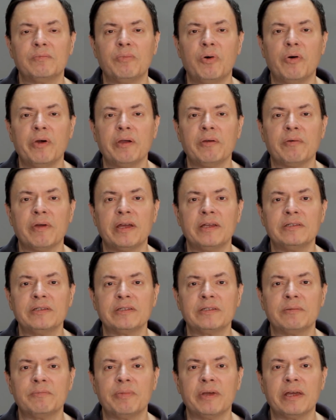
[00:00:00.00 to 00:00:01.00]
point range
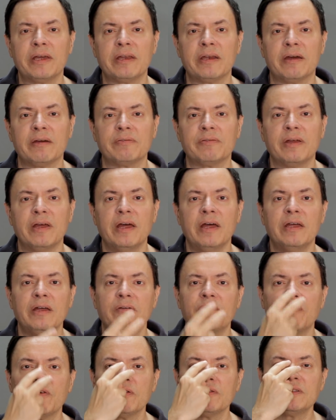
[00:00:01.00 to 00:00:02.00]
isn't big enough.
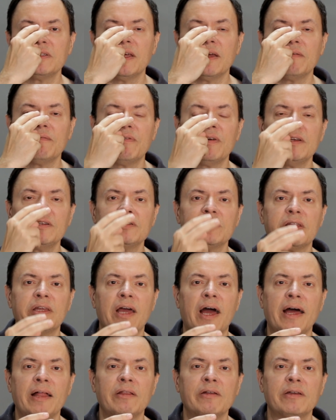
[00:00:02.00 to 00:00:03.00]
First thing visually
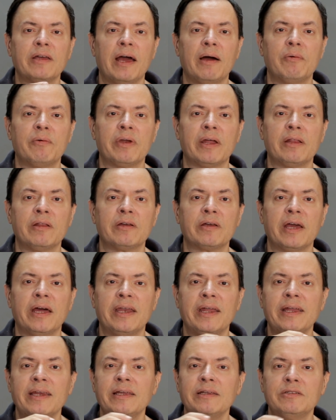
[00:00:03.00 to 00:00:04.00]
I look at when I look at
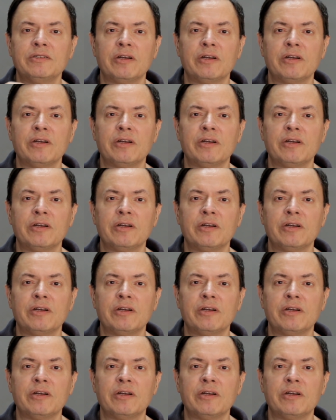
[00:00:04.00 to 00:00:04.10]
any